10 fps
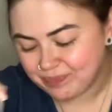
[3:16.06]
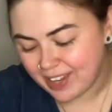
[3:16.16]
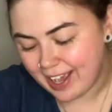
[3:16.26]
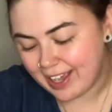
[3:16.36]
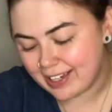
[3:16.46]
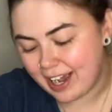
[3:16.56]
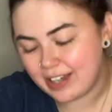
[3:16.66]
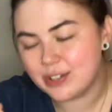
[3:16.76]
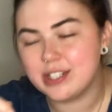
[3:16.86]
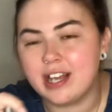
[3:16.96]
And I
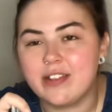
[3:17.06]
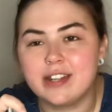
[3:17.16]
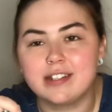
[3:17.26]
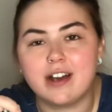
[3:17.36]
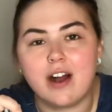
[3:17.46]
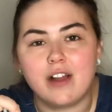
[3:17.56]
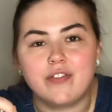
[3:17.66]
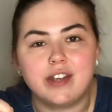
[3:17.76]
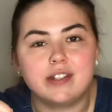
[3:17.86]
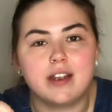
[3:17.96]
understand that it's not
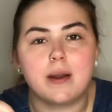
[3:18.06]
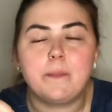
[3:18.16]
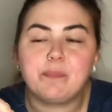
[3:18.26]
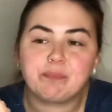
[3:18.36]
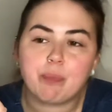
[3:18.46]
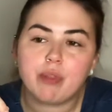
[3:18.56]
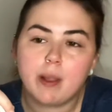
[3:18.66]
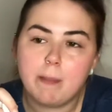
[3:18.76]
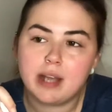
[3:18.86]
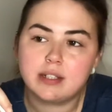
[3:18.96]
authentic
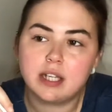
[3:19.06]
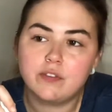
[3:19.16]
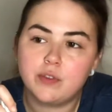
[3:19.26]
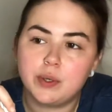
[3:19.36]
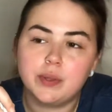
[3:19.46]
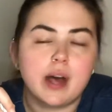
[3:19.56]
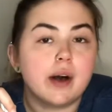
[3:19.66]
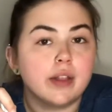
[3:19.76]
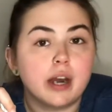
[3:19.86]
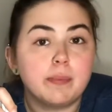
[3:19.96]
Mexican food that a
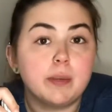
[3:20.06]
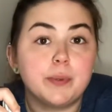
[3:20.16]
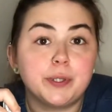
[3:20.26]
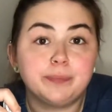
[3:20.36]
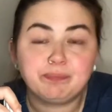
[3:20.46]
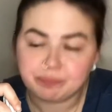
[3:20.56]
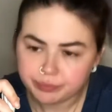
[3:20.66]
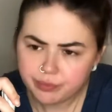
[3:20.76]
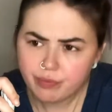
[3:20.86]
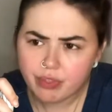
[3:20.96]
lot of people
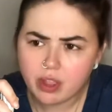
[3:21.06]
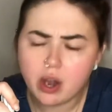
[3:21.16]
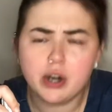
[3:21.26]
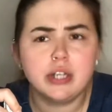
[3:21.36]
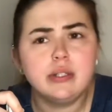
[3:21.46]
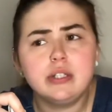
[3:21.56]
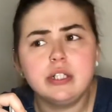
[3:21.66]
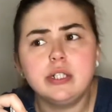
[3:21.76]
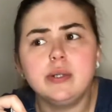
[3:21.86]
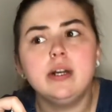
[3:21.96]
are used
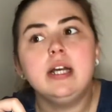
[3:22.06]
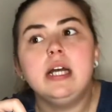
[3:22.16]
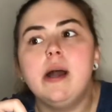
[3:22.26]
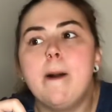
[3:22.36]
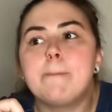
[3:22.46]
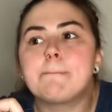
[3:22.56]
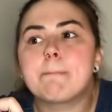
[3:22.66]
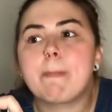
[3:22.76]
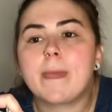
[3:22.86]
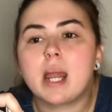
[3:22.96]
to,
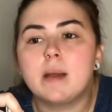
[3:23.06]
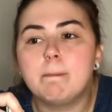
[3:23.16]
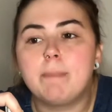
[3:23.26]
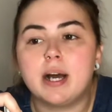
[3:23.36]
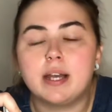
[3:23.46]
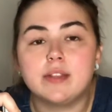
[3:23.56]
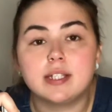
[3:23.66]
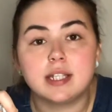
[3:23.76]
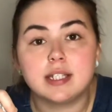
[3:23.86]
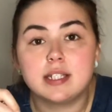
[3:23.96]
but
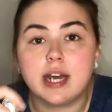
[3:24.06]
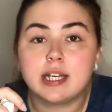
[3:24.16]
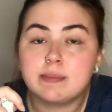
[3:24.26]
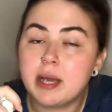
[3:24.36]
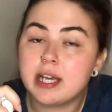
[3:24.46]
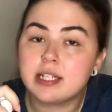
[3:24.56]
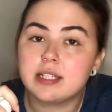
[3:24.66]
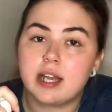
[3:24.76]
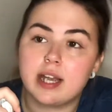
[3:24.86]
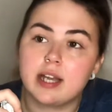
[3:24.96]
this is Tex-Mex,
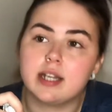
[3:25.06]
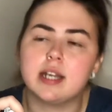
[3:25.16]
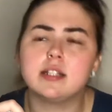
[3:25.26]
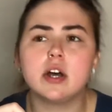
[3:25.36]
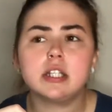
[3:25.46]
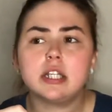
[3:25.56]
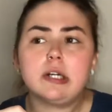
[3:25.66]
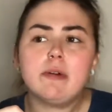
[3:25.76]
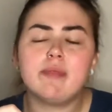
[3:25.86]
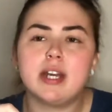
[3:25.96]
and it's
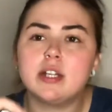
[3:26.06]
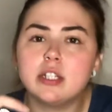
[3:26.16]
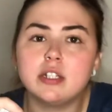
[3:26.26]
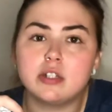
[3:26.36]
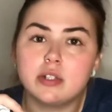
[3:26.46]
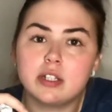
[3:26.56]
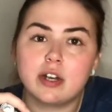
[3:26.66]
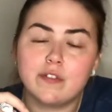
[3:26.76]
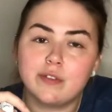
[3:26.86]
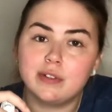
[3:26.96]
also, they actually do
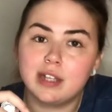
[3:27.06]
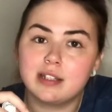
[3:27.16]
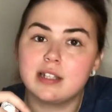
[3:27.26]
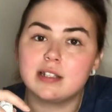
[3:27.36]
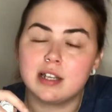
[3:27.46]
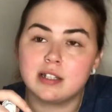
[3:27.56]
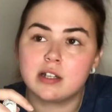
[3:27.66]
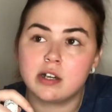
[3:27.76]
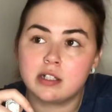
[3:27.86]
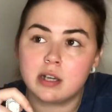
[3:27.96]
serve food like this in
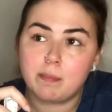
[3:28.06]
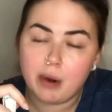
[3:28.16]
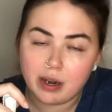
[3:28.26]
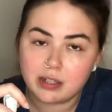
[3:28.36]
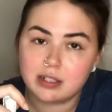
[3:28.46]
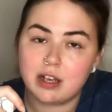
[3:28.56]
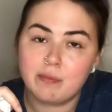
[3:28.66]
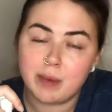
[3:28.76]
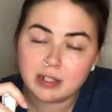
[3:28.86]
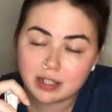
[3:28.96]
certain parts of
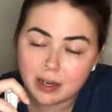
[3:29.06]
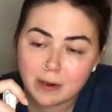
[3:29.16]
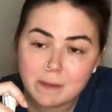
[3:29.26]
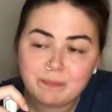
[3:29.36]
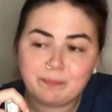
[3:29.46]
Mexico,